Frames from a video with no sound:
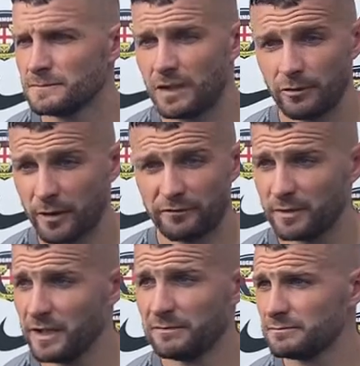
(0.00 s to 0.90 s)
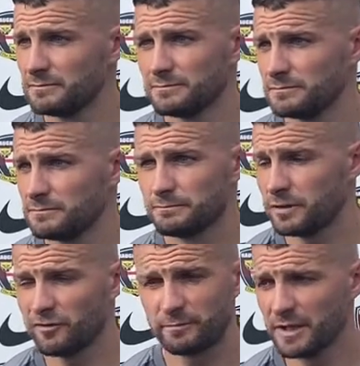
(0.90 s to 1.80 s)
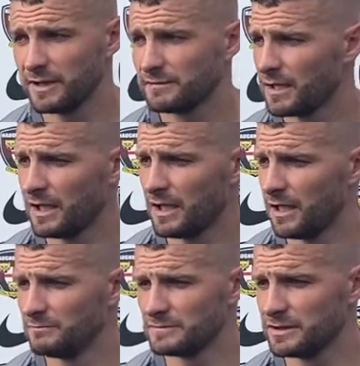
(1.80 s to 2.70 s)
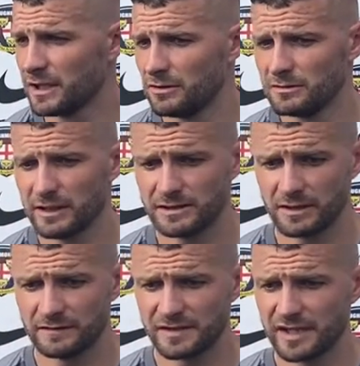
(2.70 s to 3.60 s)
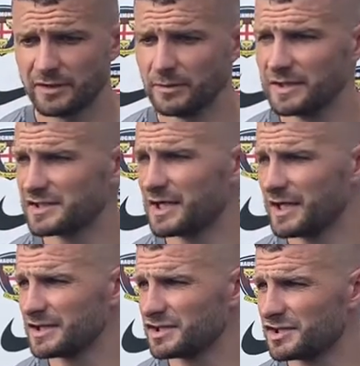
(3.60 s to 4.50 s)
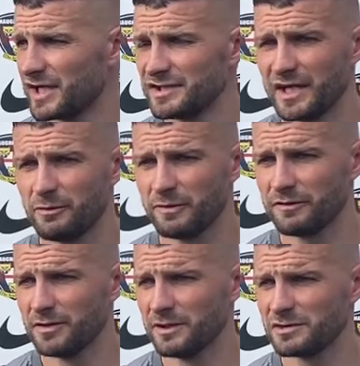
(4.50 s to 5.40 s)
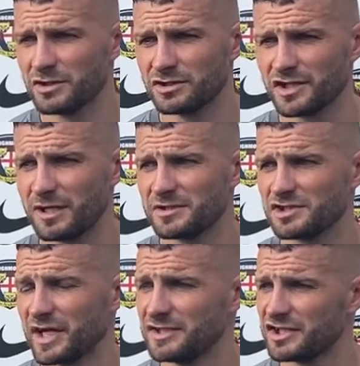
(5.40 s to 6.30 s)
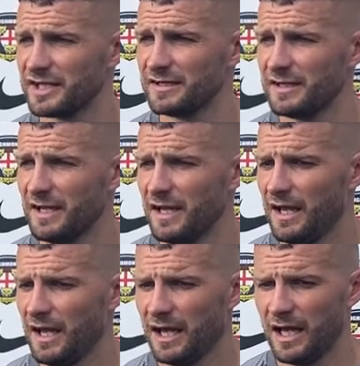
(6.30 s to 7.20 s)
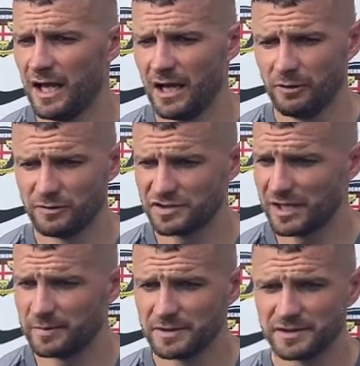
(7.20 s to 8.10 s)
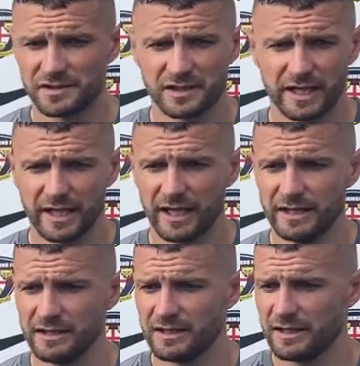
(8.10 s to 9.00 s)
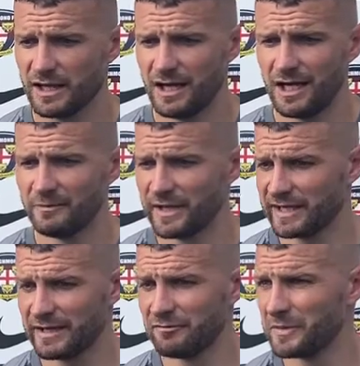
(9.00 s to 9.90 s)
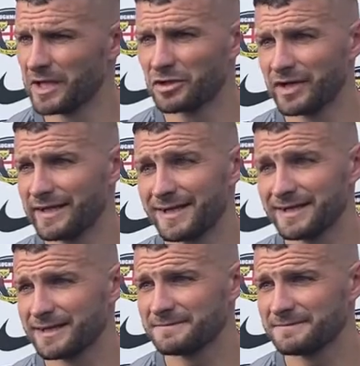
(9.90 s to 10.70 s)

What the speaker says: They're both brilliant. You know, obviously we decided to change it. We thought it was a good time to change it. The Chappers and Dingy, they're giving me a good headache.